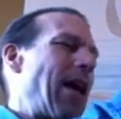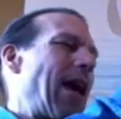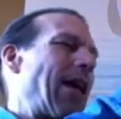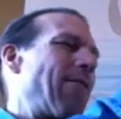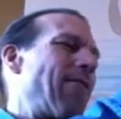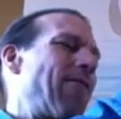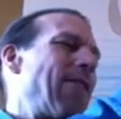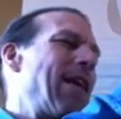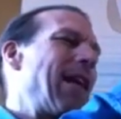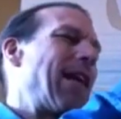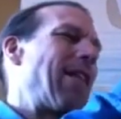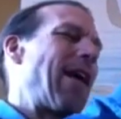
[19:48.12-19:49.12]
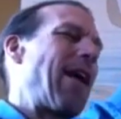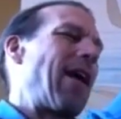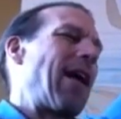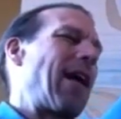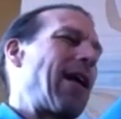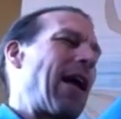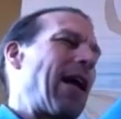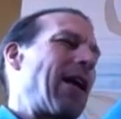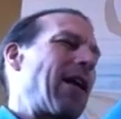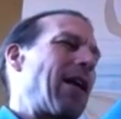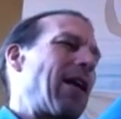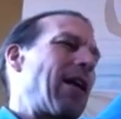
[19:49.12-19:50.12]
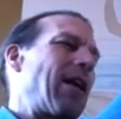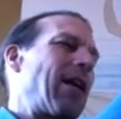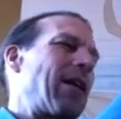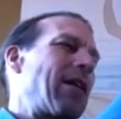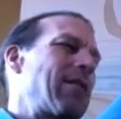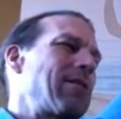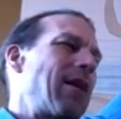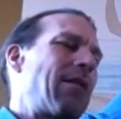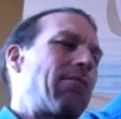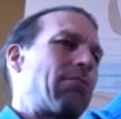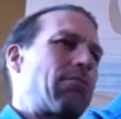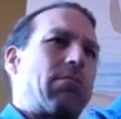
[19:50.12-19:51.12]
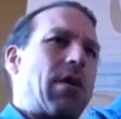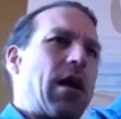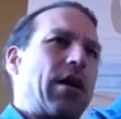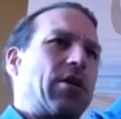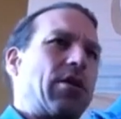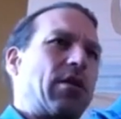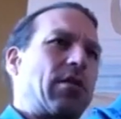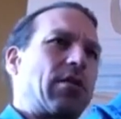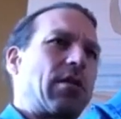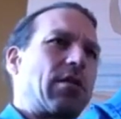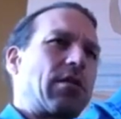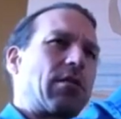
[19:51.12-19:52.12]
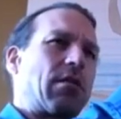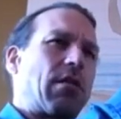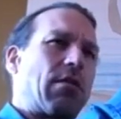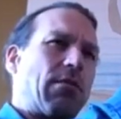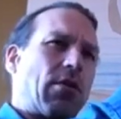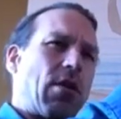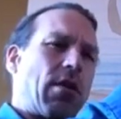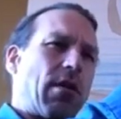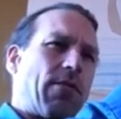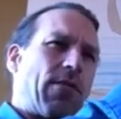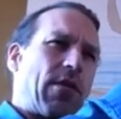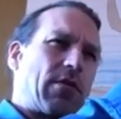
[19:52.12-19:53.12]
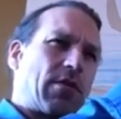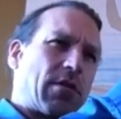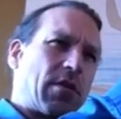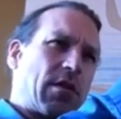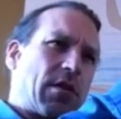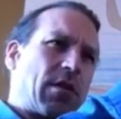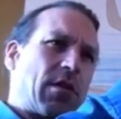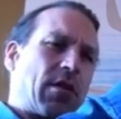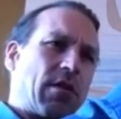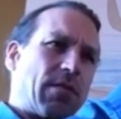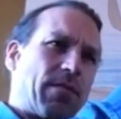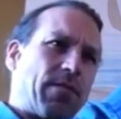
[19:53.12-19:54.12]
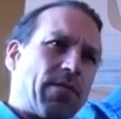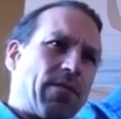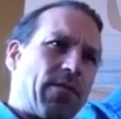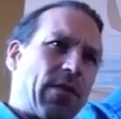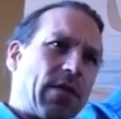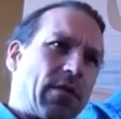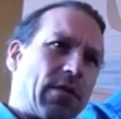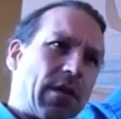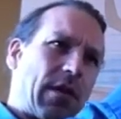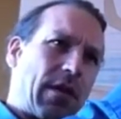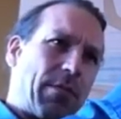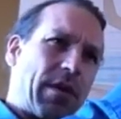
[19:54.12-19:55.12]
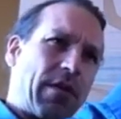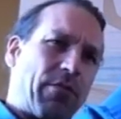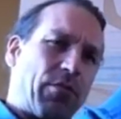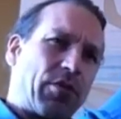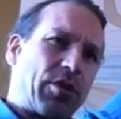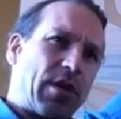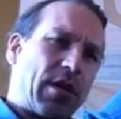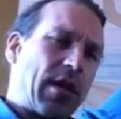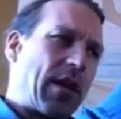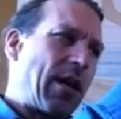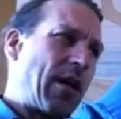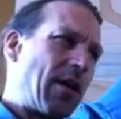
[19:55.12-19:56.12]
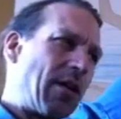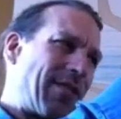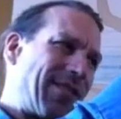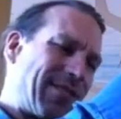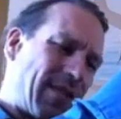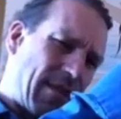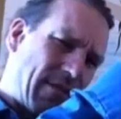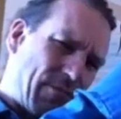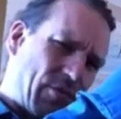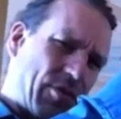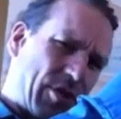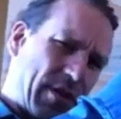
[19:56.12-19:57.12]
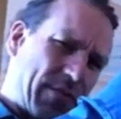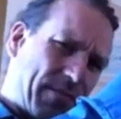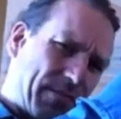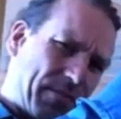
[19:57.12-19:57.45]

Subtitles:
and feeling there, and it doesn't take much. It's good. It feels a little bit of pushing there. Just kind of push it,